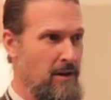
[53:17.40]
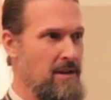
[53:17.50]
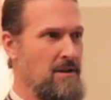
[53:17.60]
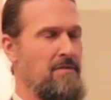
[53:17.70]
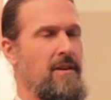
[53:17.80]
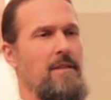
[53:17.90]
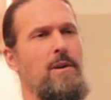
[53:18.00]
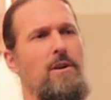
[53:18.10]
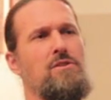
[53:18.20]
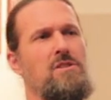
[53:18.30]
trying to
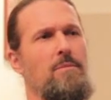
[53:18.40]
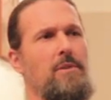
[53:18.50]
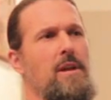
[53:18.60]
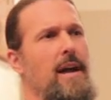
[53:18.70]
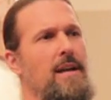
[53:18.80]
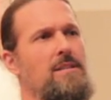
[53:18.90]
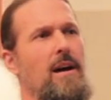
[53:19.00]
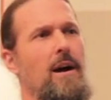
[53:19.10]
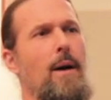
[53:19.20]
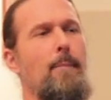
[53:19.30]
define marriage simply as
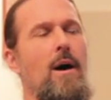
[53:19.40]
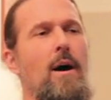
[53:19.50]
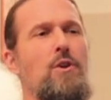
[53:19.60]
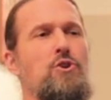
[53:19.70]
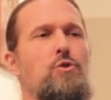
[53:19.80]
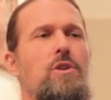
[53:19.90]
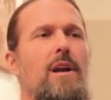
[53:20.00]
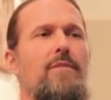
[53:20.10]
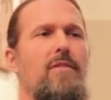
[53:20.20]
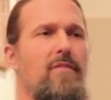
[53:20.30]
a
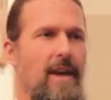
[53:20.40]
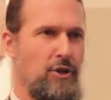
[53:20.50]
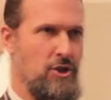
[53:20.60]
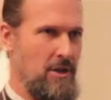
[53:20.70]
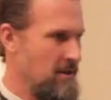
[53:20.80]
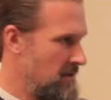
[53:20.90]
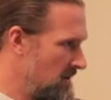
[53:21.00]
union of affection.